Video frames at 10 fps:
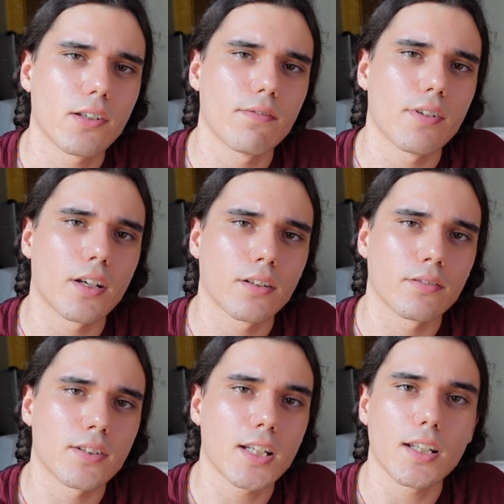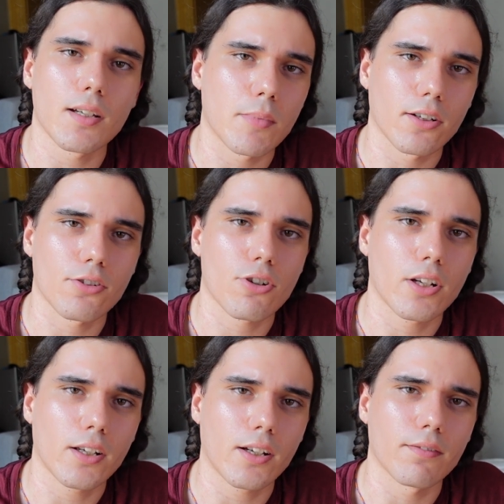than TD
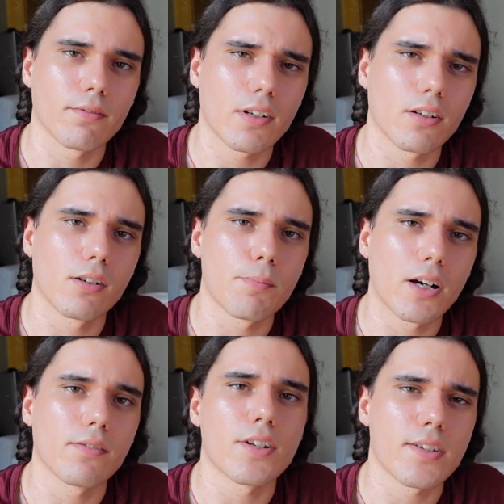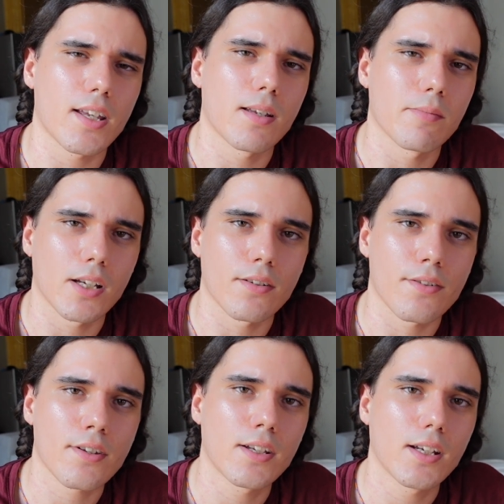Ameritrade, and they're about the same as